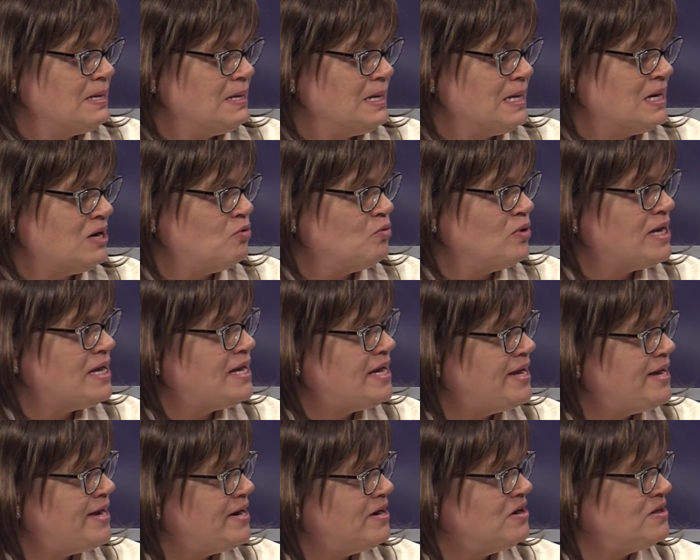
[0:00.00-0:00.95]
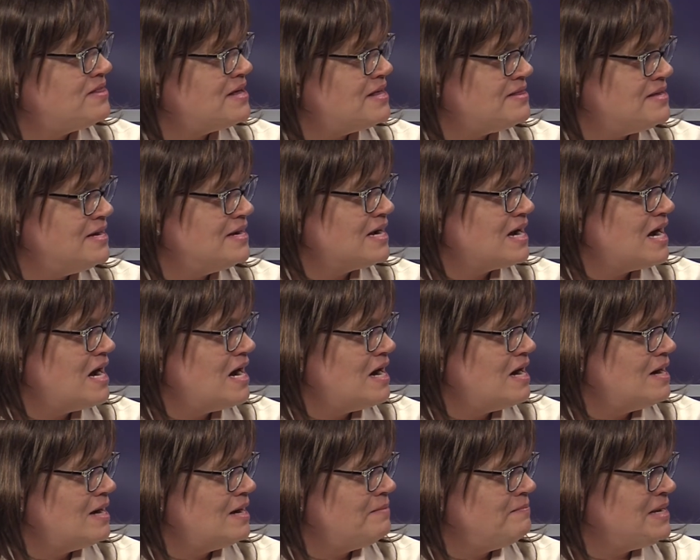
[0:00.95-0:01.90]
we hear that the
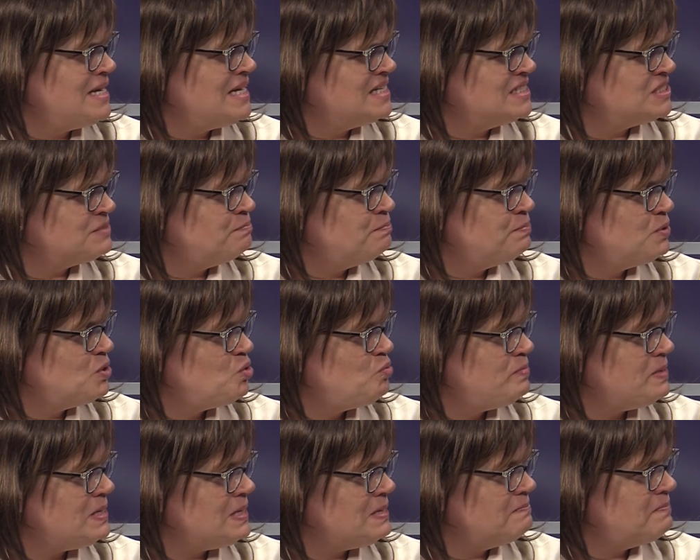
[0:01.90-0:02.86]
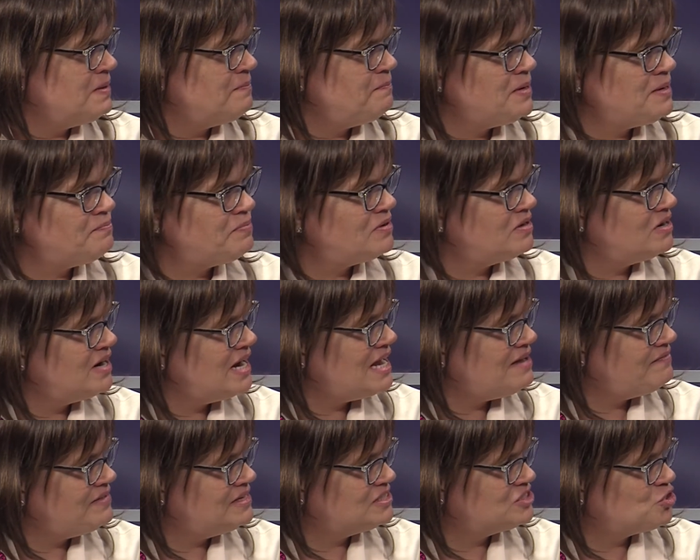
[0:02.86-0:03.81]
economy is booming, but people are
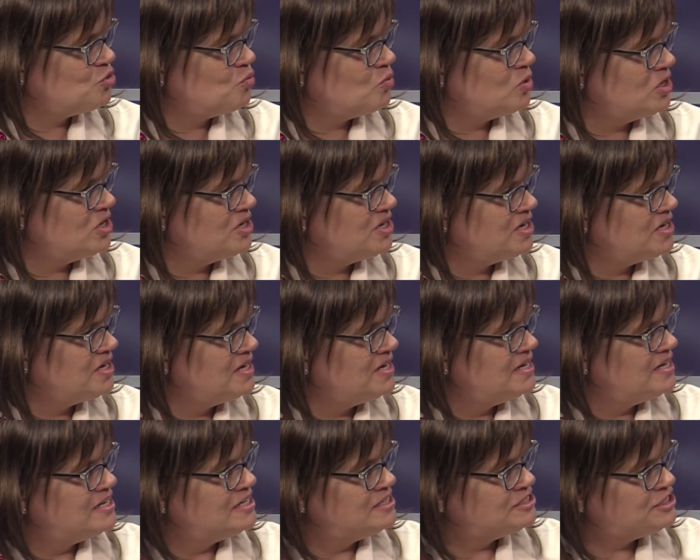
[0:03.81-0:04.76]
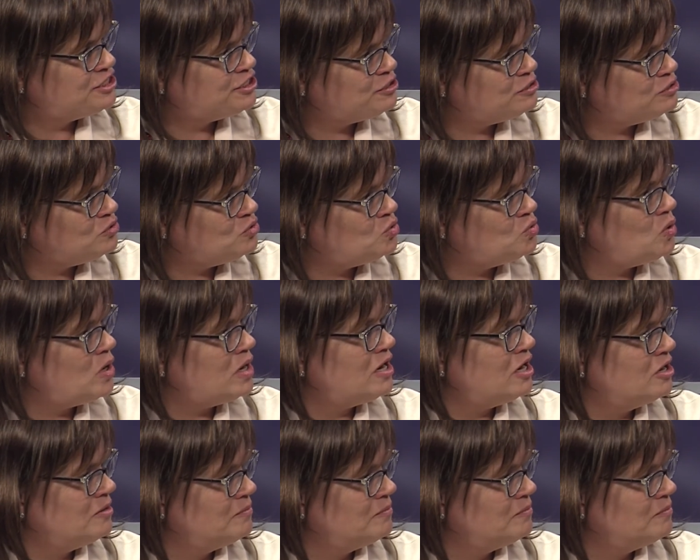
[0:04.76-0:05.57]
having to work 2 or